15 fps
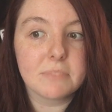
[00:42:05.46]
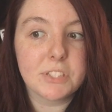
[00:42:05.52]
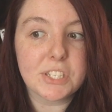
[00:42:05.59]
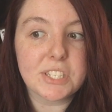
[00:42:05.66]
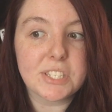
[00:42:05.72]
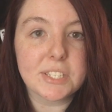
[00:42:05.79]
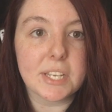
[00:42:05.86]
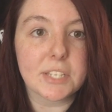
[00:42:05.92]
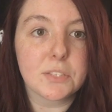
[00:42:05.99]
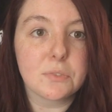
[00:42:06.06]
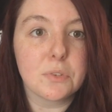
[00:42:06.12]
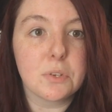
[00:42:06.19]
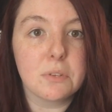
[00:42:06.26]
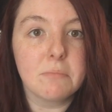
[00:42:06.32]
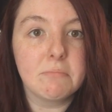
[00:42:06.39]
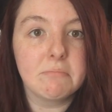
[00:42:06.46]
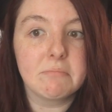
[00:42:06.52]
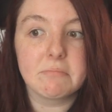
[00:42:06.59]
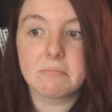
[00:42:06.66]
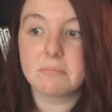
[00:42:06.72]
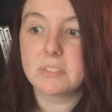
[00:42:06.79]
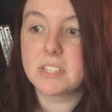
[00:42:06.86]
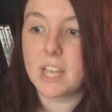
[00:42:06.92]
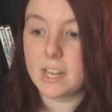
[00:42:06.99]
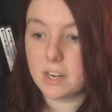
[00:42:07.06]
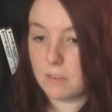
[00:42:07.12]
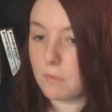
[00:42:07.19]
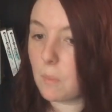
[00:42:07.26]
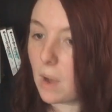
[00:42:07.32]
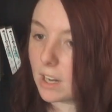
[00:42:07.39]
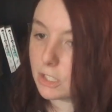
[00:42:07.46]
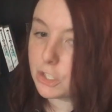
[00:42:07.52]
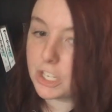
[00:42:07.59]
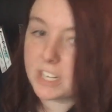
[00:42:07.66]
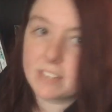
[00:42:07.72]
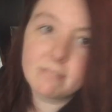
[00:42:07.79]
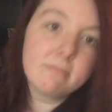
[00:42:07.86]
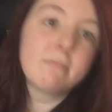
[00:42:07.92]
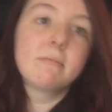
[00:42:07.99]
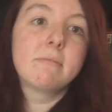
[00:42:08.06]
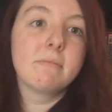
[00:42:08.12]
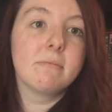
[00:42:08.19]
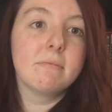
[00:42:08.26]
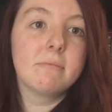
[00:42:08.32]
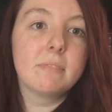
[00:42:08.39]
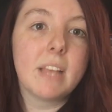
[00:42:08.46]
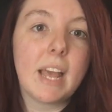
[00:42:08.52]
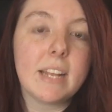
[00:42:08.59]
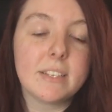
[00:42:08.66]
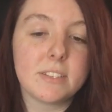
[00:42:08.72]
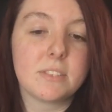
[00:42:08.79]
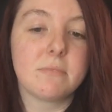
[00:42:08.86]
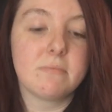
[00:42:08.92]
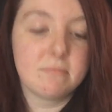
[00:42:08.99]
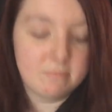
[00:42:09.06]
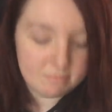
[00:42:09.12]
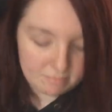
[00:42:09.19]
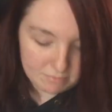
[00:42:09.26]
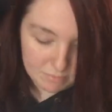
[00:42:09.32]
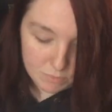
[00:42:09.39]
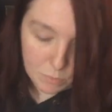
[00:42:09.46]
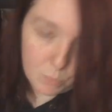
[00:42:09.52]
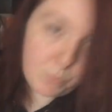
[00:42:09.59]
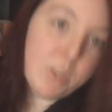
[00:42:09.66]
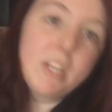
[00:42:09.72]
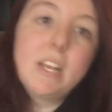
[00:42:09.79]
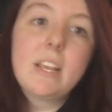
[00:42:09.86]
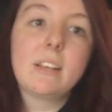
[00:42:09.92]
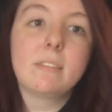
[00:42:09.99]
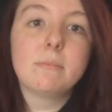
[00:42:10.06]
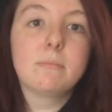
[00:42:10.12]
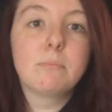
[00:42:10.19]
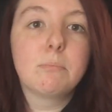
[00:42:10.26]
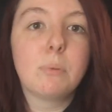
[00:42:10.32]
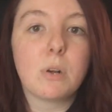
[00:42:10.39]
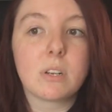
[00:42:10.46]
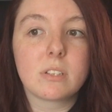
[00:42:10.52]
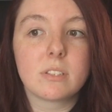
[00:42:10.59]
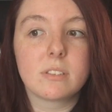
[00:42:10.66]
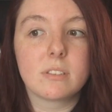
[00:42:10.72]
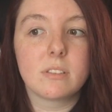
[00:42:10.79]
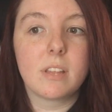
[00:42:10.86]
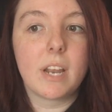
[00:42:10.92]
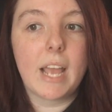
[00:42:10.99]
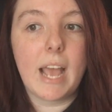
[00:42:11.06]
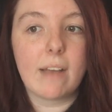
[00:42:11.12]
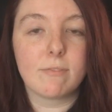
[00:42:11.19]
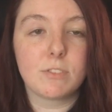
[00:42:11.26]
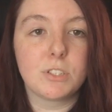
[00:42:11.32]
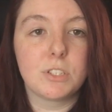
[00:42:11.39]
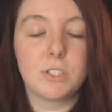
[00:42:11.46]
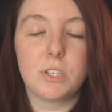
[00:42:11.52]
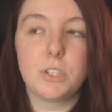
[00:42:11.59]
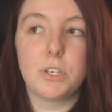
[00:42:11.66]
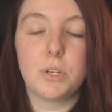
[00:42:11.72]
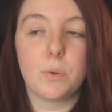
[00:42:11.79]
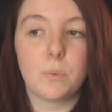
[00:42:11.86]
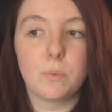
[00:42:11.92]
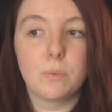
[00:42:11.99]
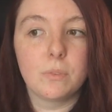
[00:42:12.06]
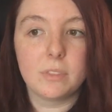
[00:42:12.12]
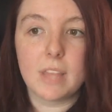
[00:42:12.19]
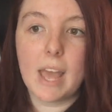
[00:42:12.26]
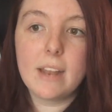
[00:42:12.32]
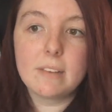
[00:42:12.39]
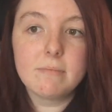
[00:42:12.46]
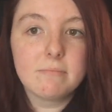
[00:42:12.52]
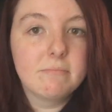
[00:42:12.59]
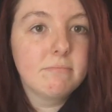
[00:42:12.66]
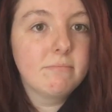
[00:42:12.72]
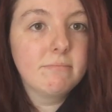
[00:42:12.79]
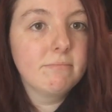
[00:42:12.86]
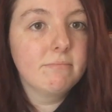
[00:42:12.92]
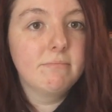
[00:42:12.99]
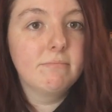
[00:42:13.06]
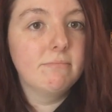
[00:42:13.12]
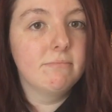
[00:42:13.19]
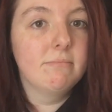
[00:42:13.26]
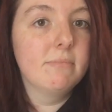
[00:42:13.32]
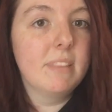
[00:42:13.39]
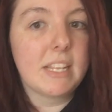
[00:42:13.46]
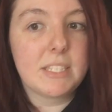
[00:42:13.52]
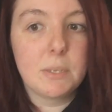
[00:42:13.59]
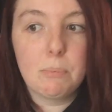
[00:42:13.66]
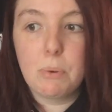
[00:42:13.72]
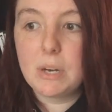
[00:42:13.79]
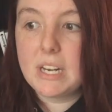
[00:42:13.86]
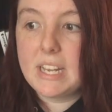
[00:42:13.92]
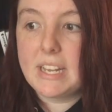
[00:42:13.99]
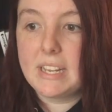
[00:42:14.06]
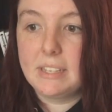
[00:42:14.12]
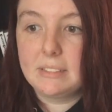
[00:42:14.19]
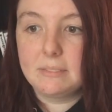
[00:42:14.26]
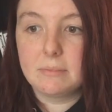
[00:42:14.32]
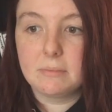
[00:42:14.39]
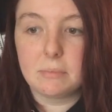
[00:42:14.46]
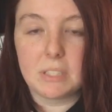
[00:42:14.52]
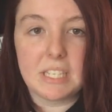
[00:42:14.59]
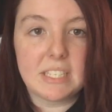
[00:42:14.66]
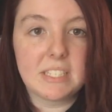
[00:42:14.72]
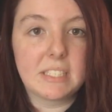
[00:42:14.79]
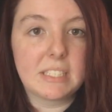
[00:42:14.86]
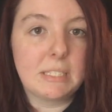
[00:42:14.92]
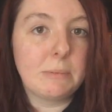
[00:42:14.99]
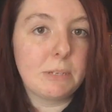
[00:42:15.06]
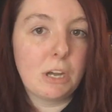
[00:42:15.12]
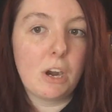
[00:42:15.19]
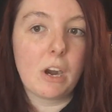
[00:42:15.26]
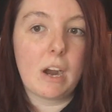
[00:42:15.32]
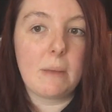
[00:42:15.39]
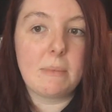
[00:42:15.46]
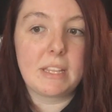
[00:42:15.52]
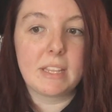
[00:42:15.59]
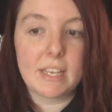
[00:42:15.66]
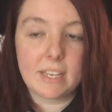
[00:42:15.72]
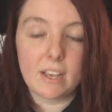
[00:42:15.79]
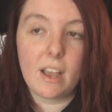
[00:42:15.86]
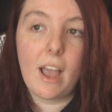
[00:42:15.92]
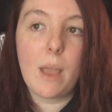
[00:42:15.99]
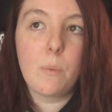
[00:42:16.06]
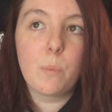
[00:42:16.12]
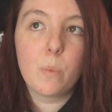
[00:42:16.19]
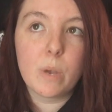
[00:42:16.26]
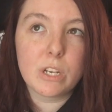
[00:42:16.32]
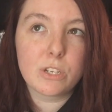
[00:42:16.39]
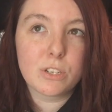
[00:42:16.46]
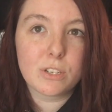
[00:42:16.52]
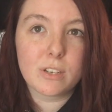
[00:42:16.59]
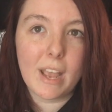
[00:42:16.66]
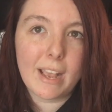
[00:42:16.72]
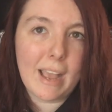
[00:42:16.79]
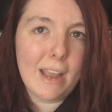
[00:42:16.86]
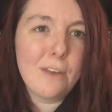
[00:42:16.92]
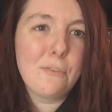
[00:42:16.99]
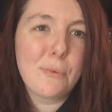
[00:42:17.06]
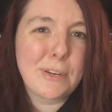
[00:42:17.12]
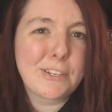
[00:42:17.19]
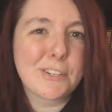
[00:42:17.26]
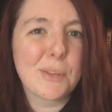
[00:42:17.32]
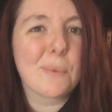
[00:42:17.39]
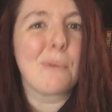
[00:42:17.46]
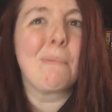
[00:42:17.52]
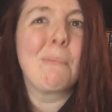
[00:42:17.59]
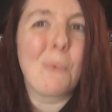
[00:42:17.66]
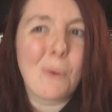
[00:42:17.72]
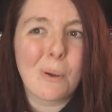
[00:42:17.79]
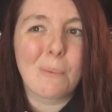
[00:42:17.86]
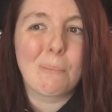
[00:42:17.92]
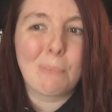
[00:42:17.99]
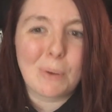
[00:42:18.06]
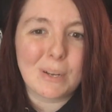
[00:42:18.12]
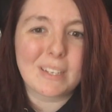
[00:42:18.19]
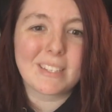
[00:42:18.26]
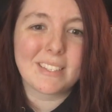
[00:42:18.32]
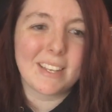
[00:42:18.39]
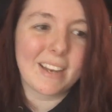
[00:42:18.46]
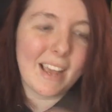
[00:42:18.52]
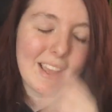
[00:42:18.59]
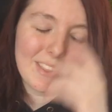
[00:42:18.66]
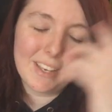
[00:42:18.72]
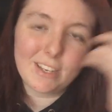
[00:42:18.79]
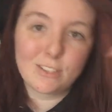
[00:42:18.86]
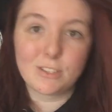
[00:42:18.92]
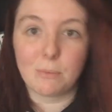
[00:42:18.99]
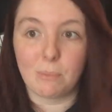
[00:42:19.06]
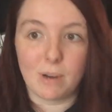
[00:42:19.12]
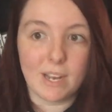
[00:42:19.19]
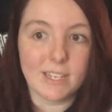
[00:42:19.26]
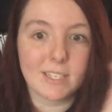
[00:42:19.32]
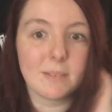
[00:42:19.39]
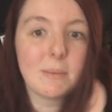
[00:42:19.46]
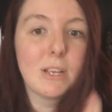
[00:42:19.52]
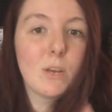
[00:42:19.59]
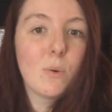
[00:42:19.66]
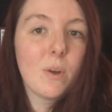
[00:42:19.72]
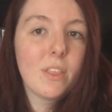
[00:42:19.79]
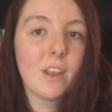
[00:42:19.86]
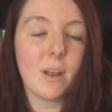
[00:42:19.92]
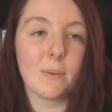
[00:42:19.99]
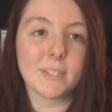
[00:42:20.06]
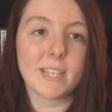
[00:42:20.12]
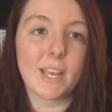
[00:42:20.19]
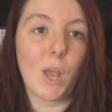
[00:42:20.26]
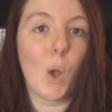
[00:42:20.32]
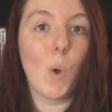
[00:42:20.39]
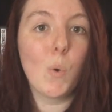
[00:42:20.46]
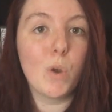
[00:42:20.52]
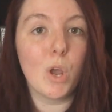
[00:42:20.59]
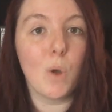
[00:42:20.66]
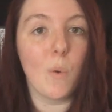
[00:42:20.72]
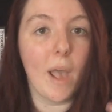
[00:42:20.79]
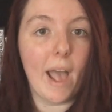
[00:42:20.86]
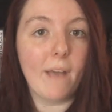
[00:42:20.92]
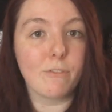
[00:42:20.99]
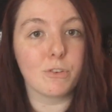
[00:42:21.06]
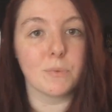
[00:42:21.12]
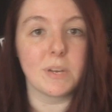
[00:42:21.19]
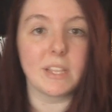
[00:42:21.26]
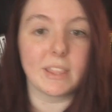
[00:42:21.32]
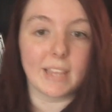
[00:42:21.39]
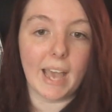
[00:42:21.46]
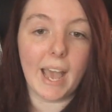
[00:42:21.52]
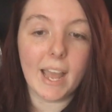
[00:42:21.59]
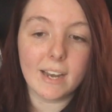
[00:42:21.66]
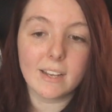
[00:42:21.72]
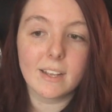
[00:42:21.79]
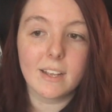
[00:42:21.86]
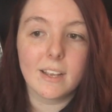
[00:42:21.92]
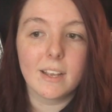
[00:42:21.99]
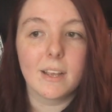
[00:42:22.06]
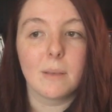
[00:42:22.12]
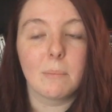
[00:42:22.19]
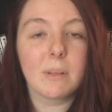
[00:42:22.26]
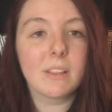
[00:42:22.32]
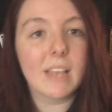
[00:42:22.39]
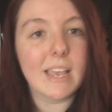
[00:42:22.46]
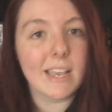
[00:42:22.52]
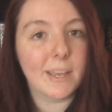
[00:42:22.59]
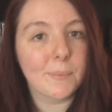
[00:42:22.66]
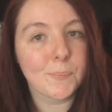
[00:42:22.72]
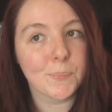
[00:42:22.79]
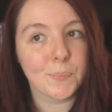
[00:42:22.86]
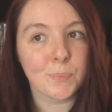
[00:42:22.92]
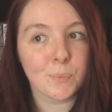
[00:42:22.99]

successful set of watching and reading books that I have to do. That that's a pretty decent TBR. I mean, like, I wish, I kind of wish there were more books that had, like, surprised me or that I was like, oh no, I have to read that. But, like,